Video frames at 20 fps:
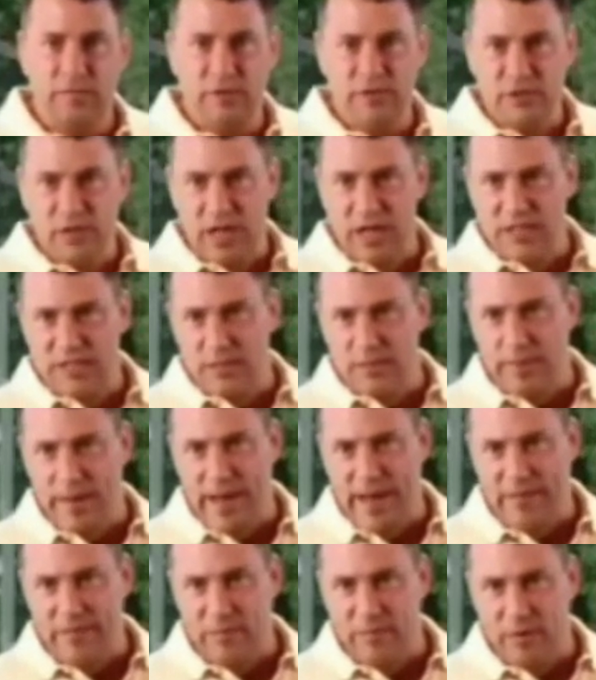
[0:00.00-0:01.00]
Visualizing a
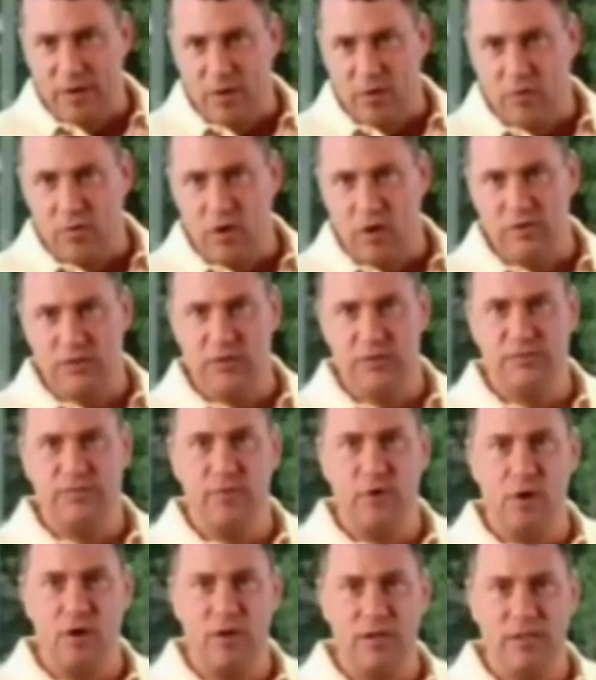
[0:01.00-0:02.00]
path to the hole causes
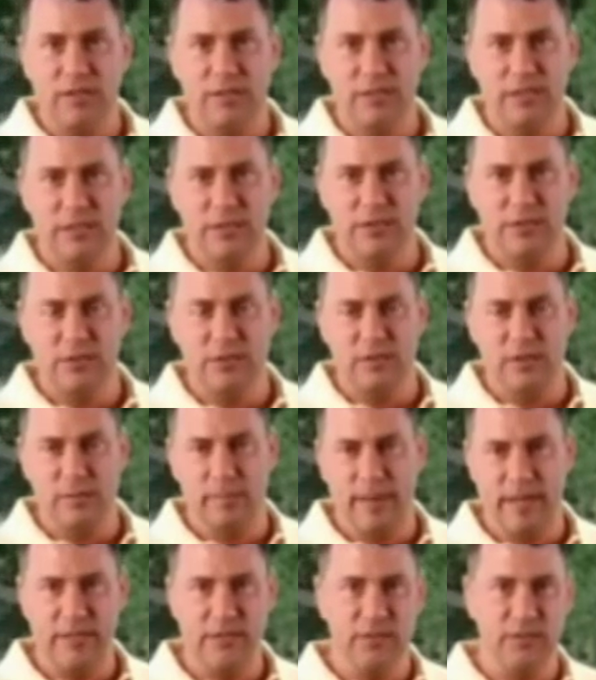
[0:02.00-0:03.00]
far less tension than
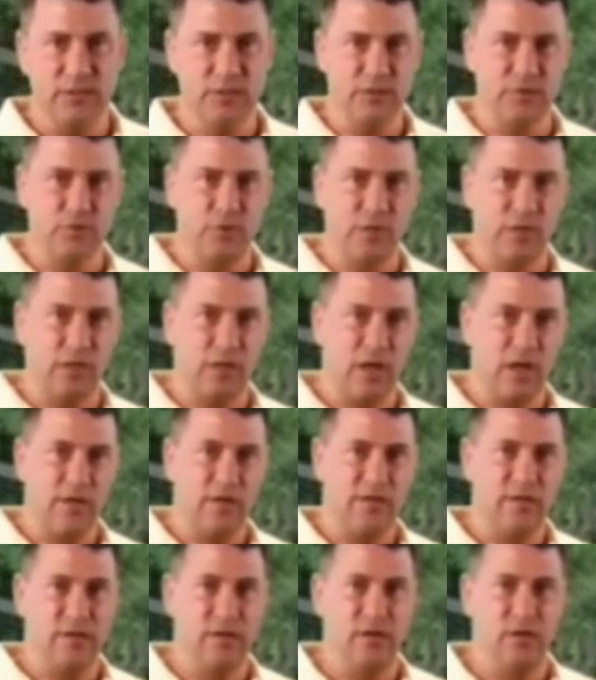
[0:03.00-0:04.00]
imagining a straight
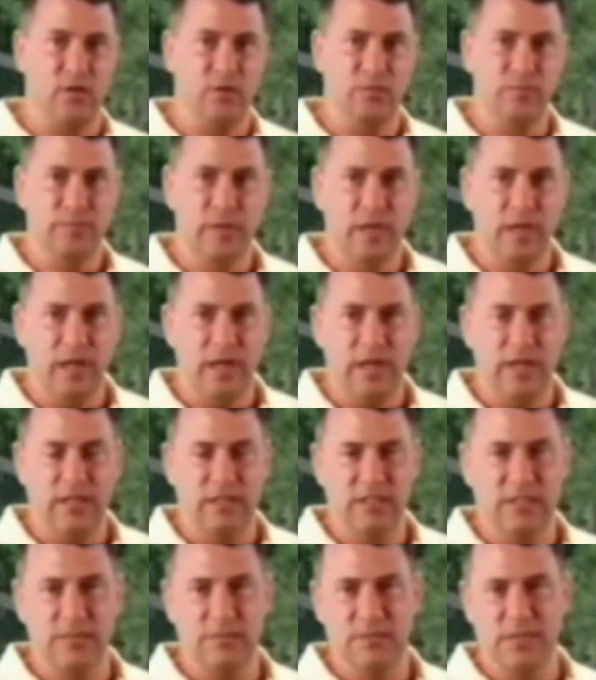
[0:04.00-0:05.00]
line to the hole. And
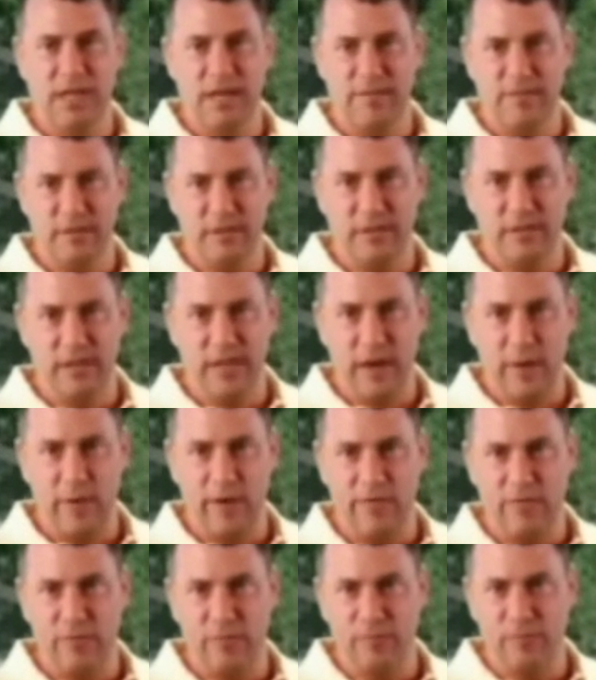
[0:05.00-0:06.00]
it seems evident,
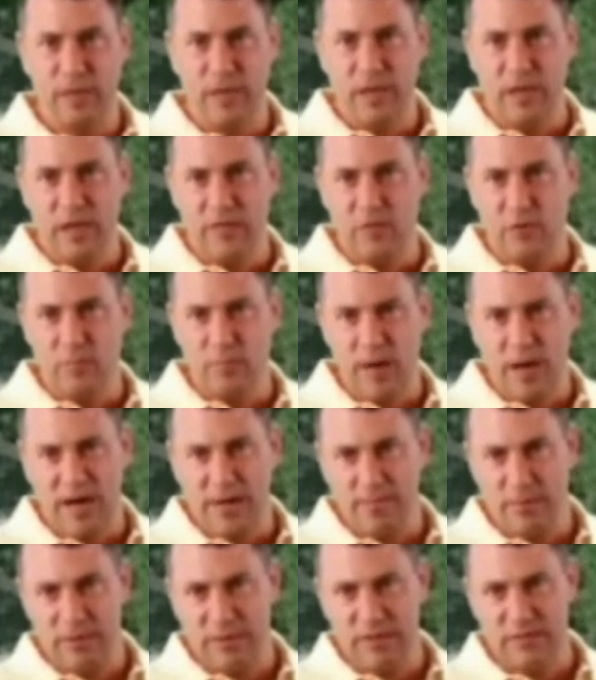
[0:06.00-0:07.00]
however, if your
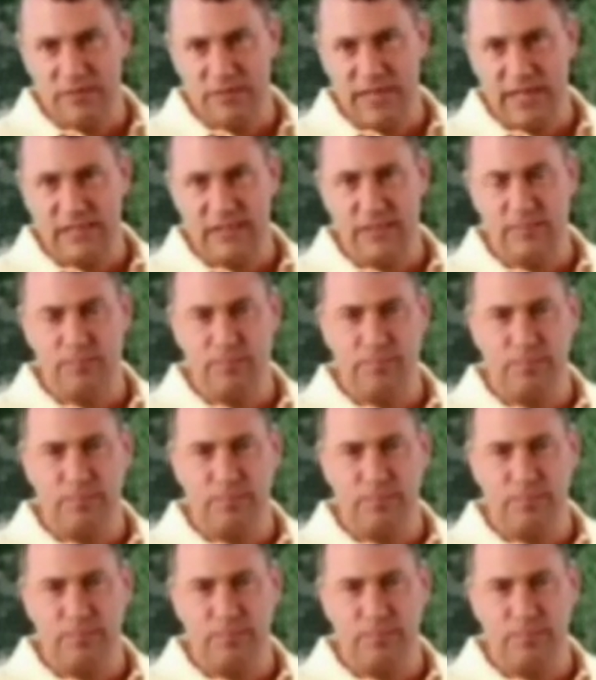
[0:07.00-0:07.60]
mind believes it has to